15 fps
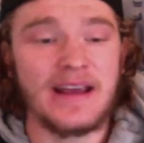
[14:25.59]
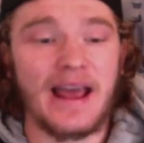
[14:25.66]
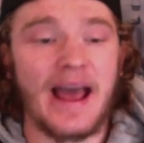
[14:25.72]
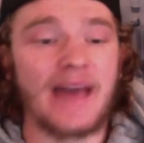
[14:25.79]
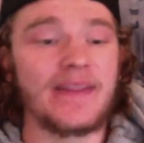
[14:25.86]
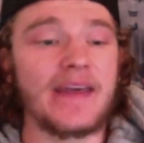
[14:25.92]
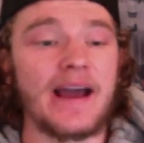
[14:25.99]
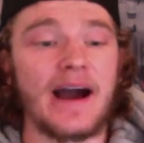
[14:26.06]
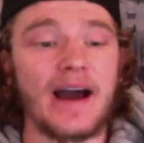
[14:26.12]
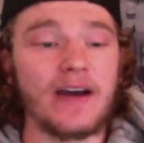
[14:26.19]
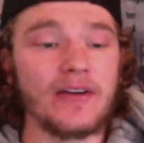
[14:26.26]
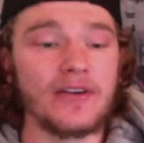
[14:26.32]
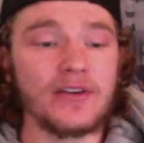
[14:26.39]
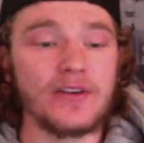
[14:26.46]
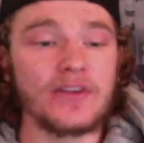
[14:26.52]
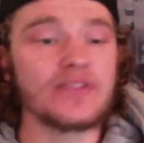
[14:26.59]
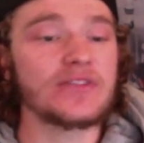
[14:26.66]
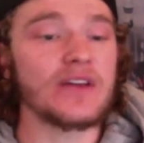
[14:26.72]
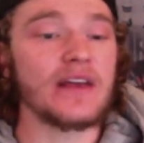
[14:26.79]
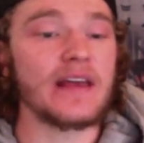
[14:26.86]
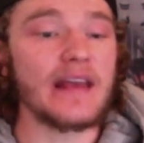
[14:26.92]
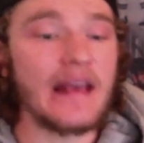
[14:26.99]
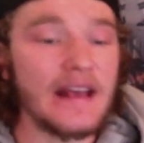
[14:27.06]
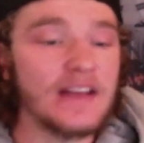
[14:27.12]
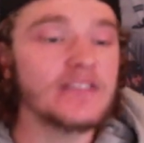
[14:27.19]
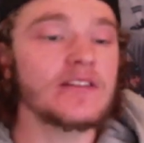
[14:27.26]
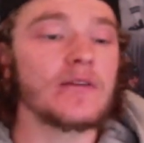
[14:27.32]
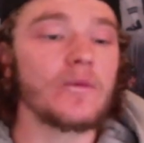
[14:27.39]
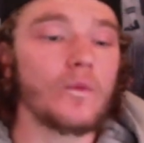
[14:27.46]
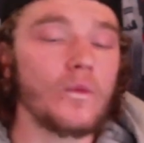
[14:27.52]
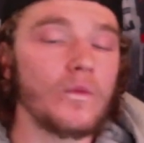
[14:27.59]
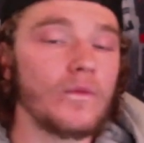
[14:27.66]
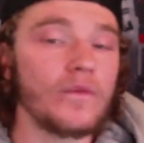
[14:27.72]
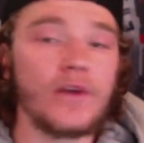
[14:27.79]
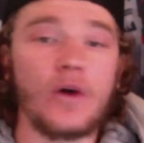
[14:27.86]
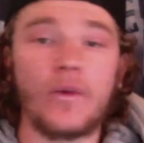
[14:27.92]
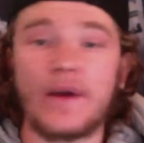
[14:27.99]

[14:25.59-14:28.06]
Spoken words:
And the Islanders, is Lou